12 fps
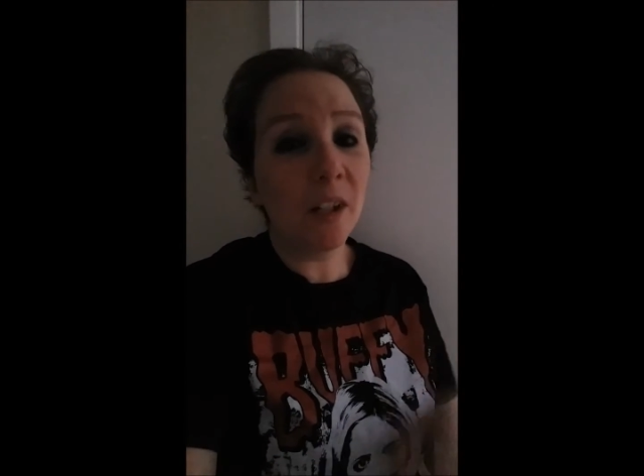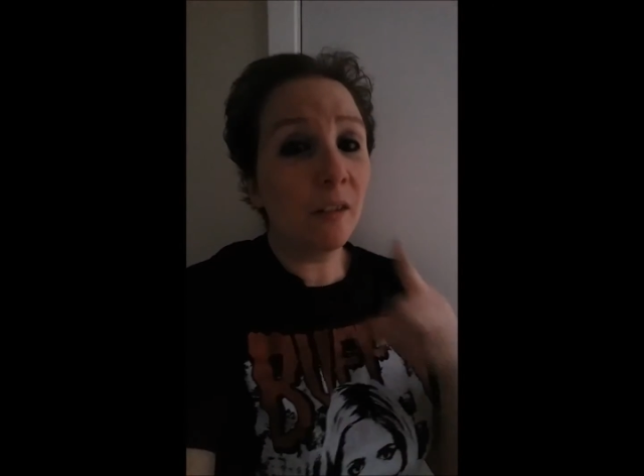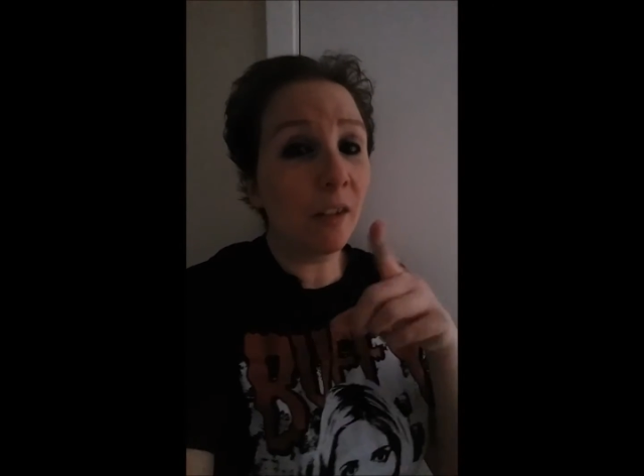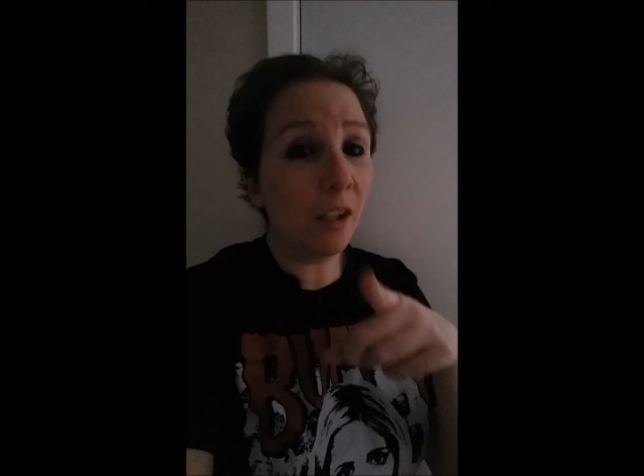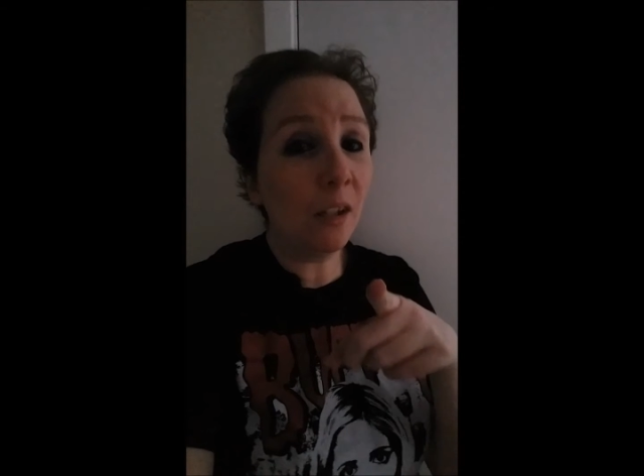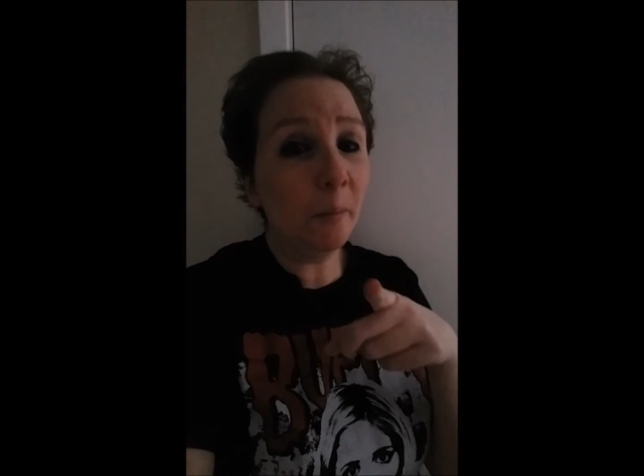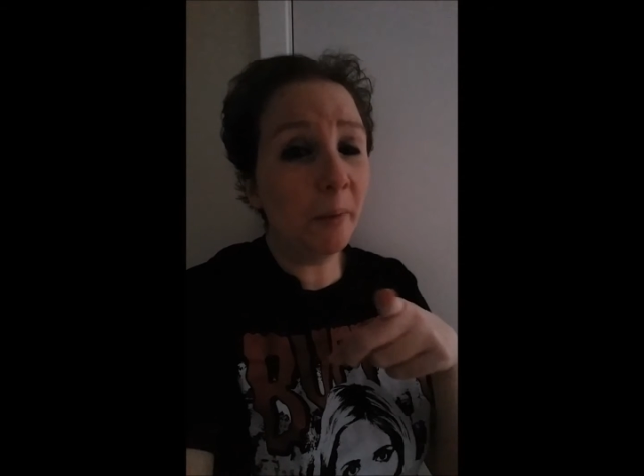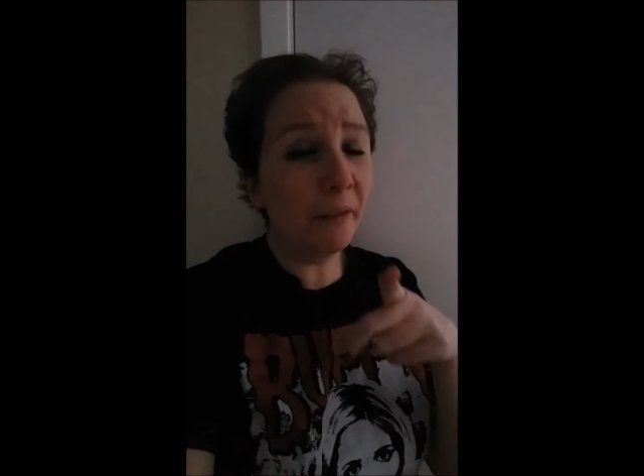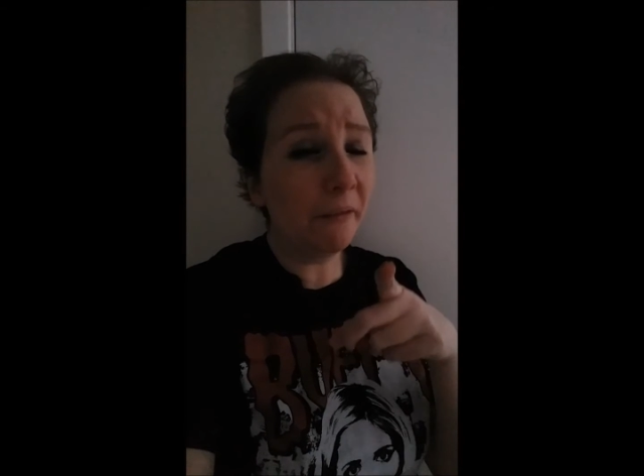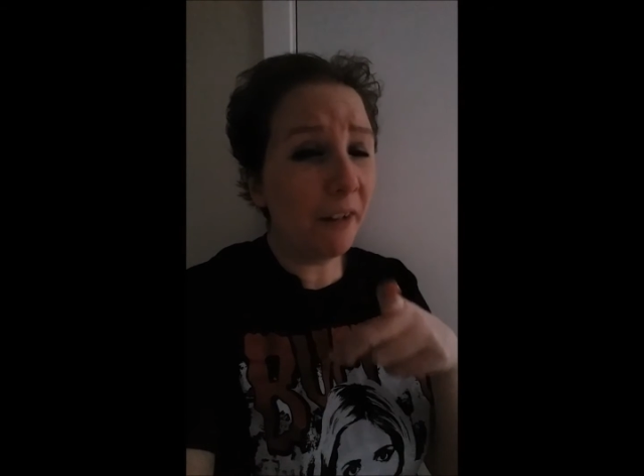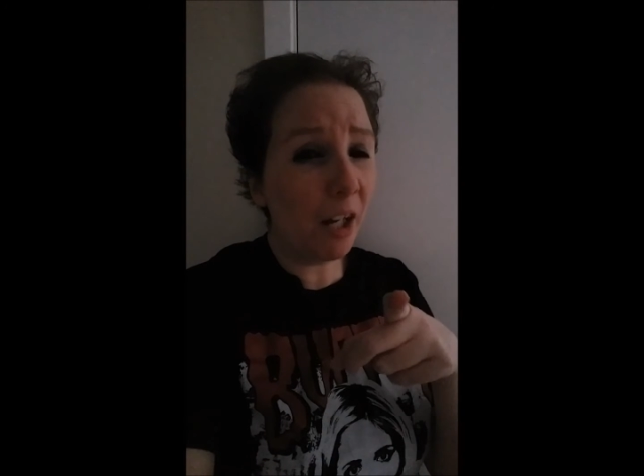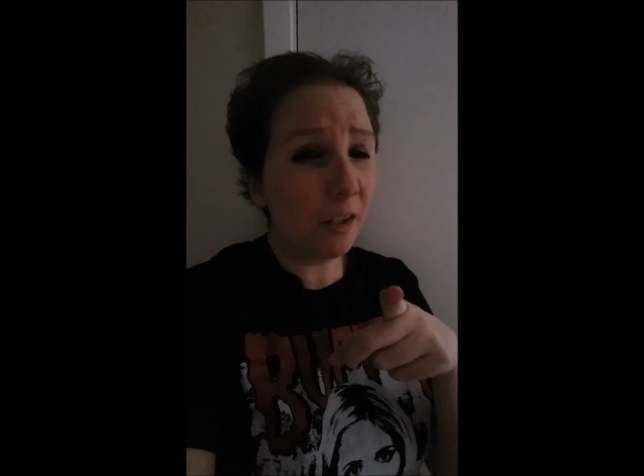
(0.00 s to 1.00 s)
and with a little bit
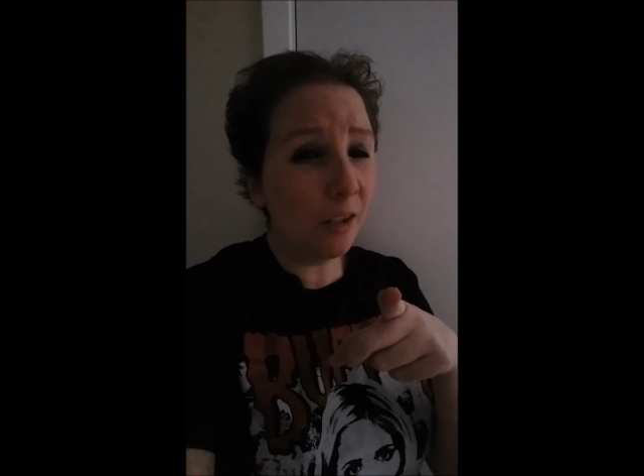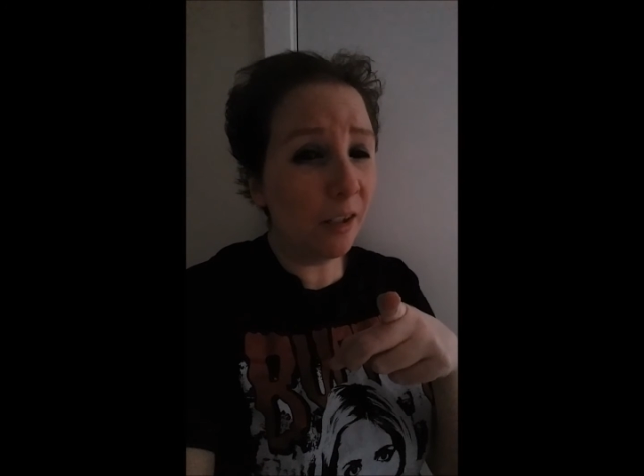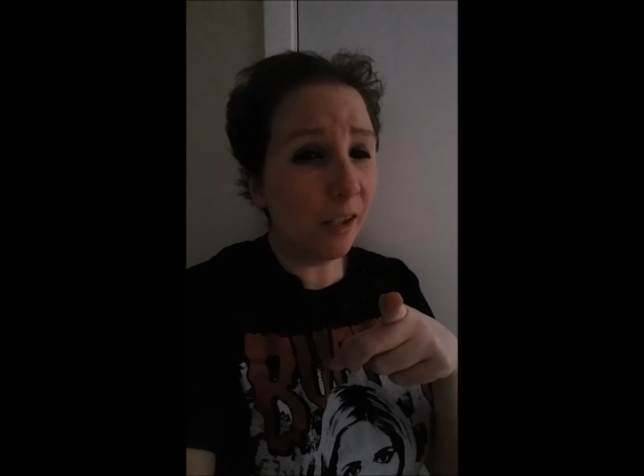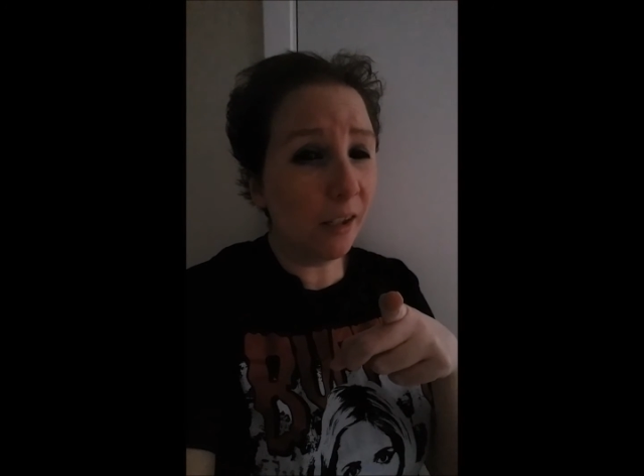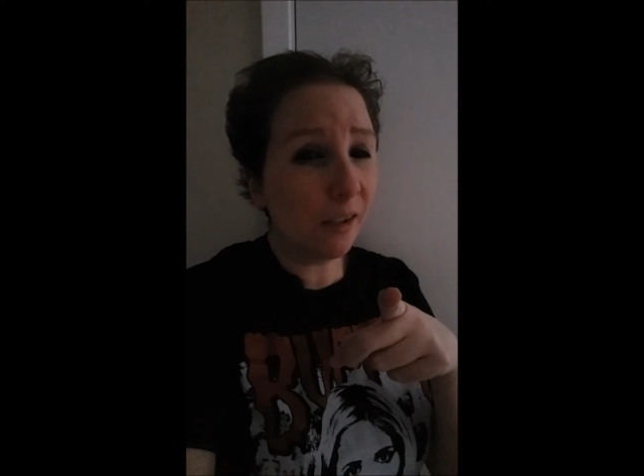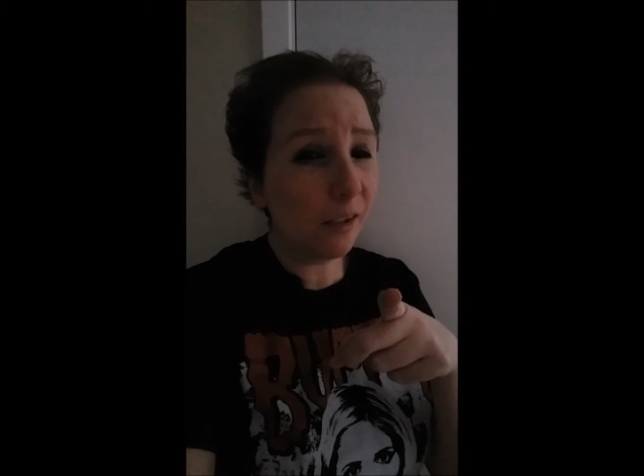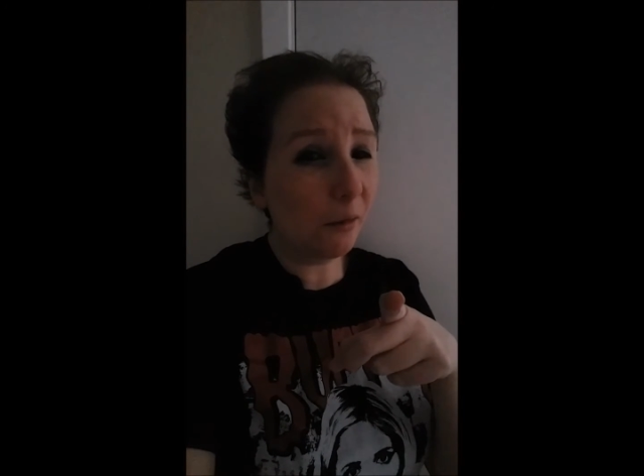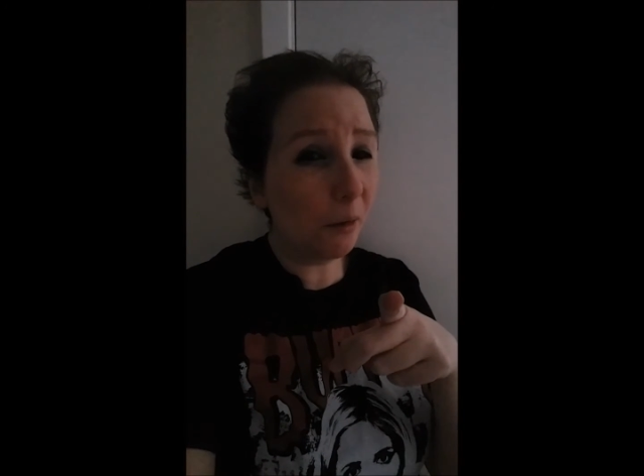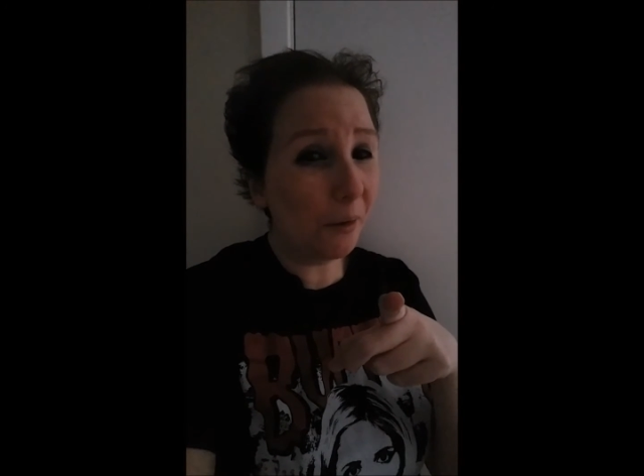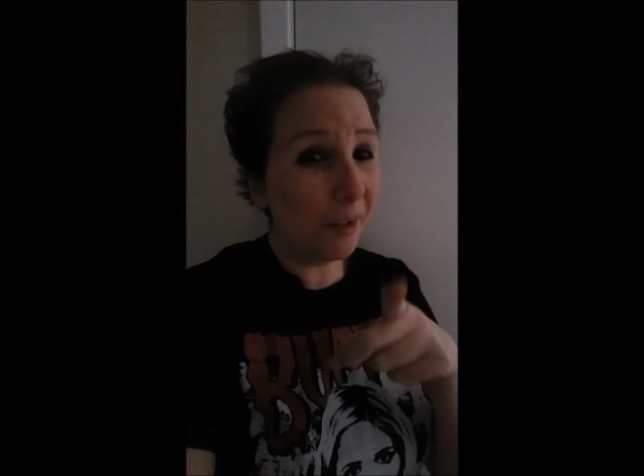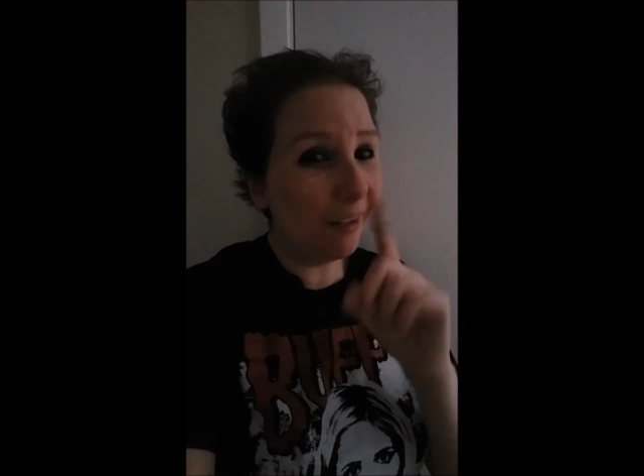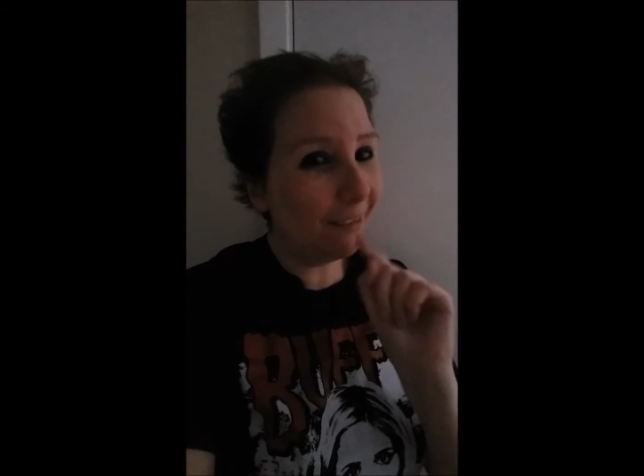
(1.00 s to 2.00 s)
of fashion sense
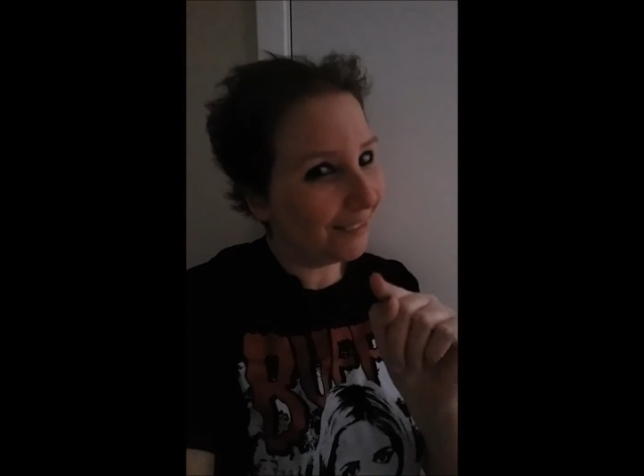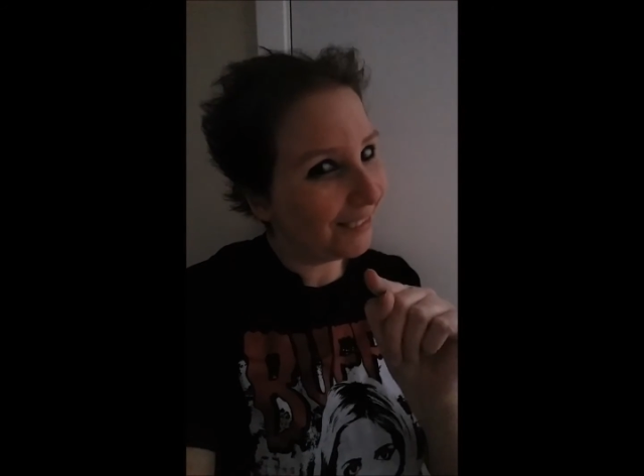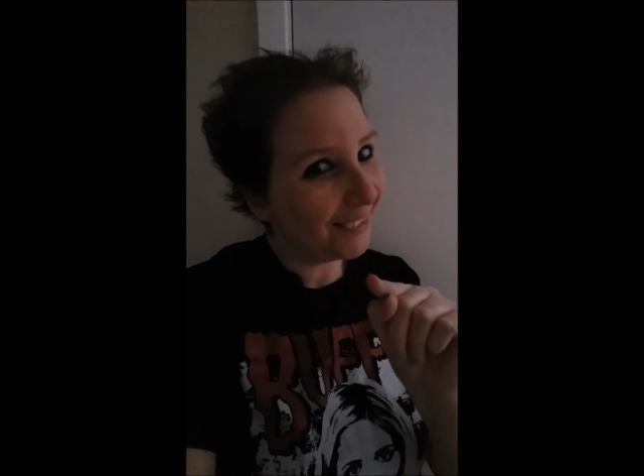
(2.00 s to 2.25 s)
thrown in.